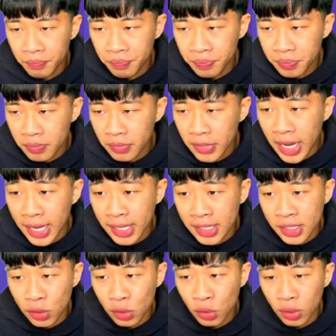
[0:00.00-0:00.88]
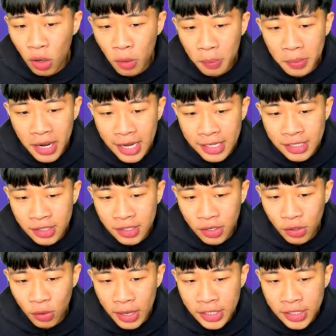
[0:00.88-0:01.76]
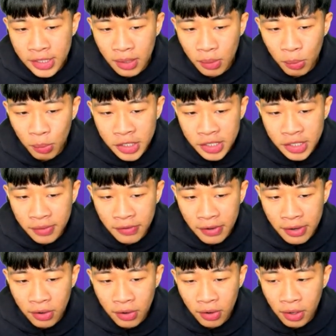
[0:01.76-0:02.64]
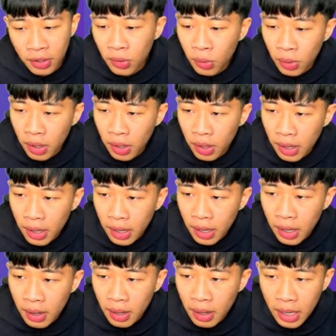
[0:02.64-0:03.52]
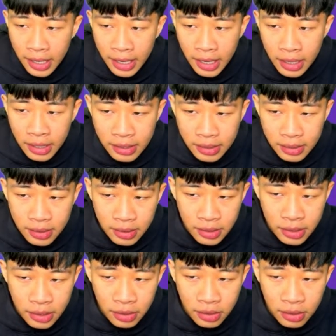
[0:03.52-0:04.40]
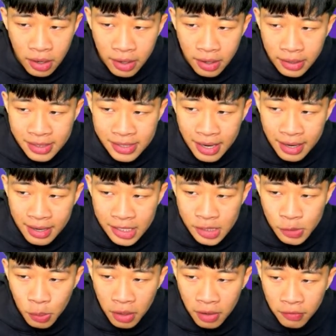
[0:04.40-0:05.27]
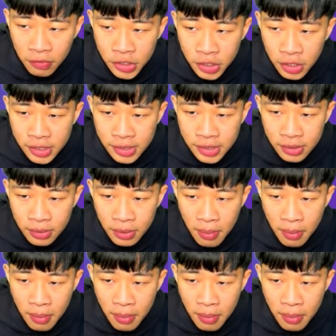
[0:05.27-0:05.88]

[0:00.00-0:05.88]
Yeah, so I hope that answered your question on which defender I'd go with. Again, you're not exactly spoiled for choice, though.